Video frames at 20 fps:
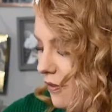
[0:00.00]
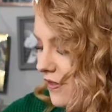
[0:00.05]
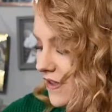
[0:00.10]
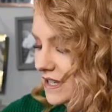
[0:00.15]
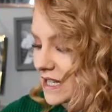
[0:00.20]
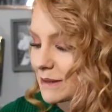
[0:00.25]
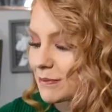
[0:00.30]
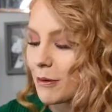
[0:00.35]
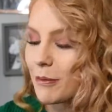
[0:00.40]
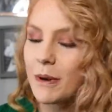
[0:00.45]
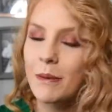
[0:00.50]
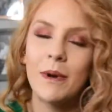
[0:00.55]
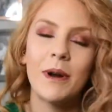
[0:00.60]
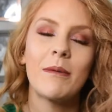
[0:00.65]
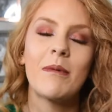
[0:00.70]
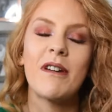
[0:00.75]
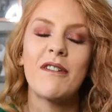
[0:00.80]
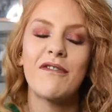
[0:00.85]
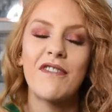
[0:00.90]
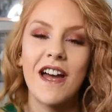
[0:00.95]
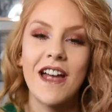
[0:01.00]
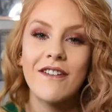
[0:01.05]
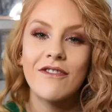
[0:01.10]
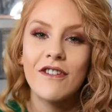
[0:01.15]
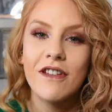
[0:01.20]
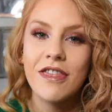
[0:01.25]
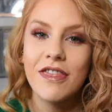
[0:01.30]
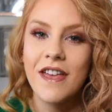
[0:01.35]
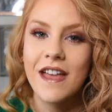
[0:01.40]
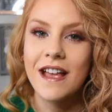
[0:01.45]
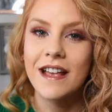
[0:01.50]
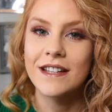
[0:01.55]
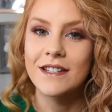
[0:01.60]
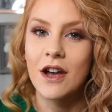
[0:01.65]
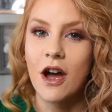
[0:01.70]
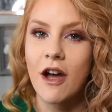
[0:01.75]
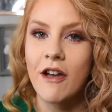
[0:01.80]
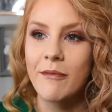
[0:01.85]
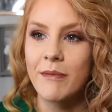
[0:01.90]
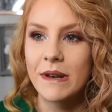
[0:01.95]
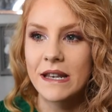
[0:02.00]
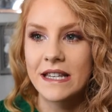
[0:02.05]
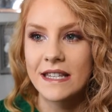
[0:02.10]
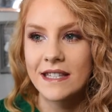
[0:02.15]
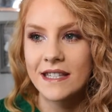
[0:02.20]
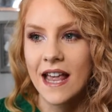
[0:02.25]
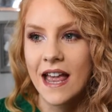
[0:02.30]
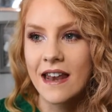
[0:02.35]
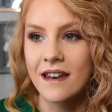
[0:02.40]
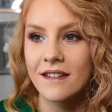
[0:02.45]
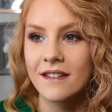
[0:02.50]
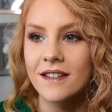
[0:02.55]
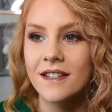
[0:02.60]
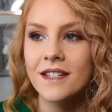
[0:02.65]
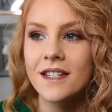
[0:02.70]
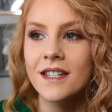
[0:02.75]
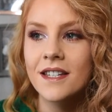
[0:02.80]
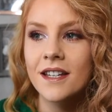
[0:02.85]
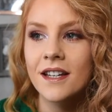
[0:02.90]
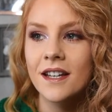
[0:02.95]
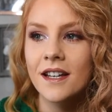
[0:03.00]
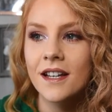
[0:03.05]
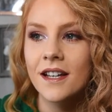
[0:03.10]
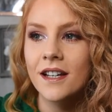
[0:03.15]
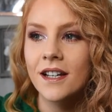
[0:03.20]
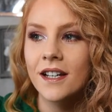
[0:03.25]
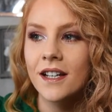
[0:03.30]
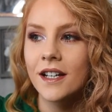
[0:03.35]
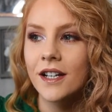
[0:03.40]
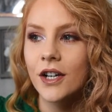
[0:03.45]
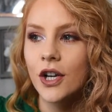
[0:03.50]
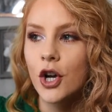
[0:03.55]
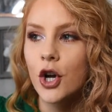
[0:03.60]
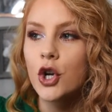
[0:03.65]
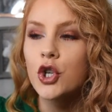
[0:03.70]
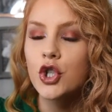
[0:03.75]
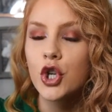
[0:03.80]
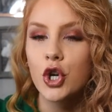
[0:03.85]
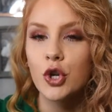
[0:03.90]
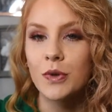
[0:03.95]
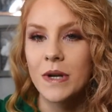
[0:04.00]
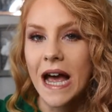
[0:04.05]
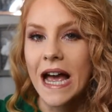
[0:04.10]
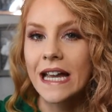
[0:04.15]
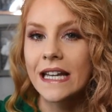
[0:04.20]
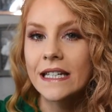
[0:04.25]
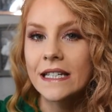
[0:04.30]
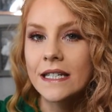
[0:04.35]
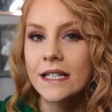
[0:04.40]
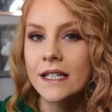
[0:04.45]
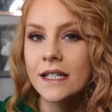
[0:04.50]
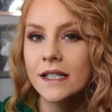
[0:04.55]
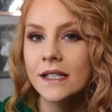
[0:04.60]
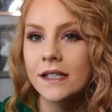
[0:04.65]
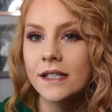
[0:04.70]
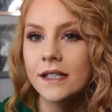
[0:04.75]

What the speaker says: This is probably one of my favourite things I've been sent to date.